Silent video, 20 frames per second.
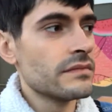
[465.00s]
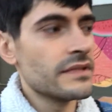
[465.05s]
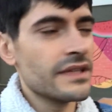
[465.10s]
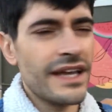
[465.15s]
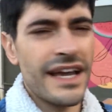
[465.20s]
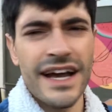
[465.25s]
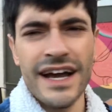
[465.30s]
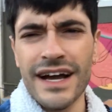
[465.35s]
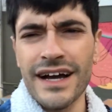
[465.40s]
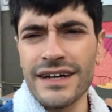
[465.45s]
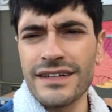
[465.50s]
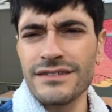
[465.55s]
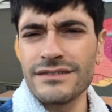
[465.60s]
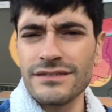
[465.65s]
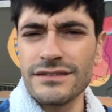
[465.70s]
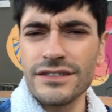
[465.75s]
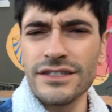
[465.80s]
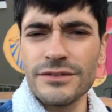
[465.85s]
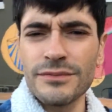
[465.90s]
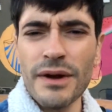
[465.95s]
Yeah,
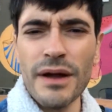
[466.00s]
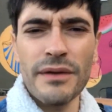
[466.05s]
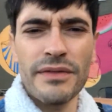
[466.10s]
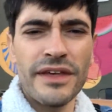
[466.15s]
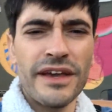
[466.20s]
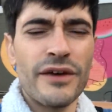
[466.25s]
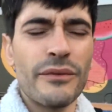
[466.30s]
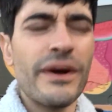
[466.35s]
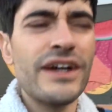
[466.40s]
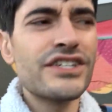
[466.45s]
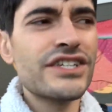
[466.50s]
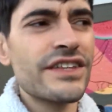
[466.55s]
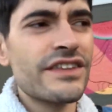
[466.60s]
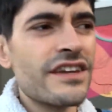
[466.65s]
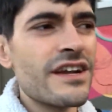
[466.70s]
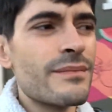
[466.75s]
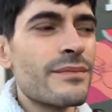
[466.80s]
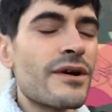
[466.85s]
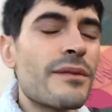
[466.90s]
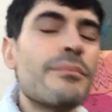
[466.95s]
you're probably thinking, why'd you get the
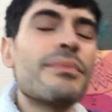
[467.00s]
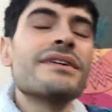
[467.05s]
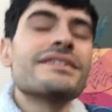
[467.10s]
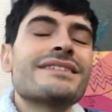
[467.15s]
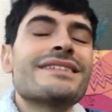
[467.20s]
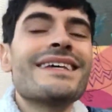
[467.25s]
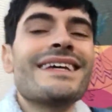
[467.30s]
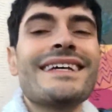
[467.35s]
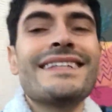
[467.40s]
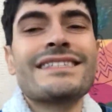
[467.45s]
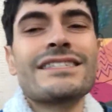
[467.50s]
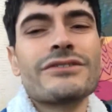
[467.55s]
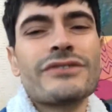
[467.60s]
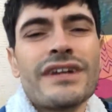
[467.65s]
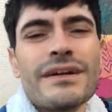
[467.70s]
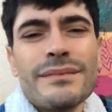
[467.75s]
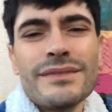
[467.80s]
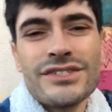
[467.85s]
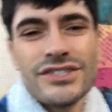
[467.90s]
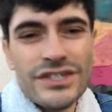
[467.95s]
number? But the
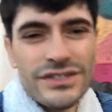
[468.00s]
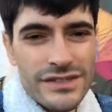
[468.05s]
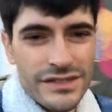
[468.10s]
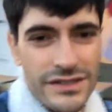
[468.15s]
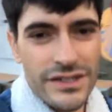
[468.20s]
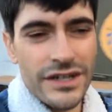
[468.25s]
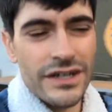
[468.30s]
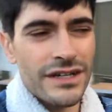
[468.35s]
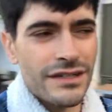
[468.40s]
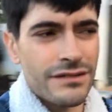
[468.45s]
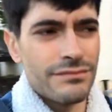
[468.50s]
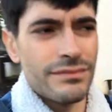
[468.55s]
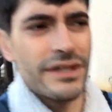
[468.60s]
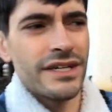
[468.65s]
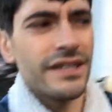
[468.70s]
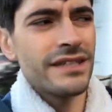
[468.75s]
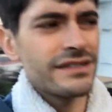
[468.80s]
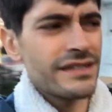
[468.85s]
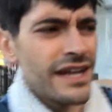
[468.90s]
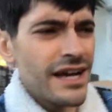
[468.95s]
Instagram is just as good
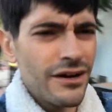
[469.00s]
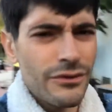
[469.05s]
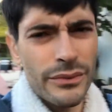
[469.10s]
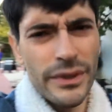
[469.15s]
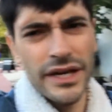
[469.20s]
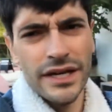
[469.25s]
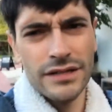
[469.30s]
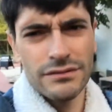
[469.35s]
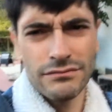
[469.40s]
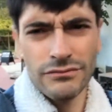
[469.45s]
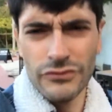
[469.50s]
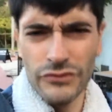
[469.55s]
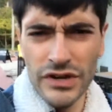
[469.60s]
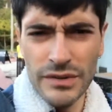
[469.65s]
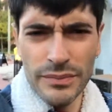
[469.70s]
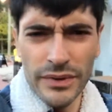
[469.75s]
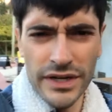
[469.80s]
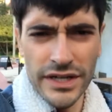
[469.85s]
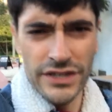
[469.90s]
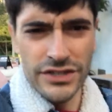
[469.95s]
because now we can
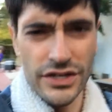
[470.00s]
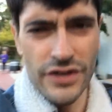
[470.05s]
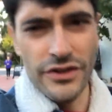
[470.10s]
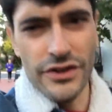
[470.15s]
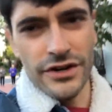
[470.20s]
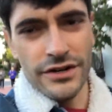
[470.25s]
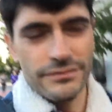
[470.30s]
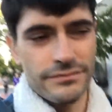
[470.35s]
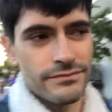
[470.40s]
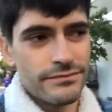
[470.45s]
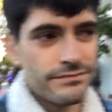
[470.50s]
creep on each other.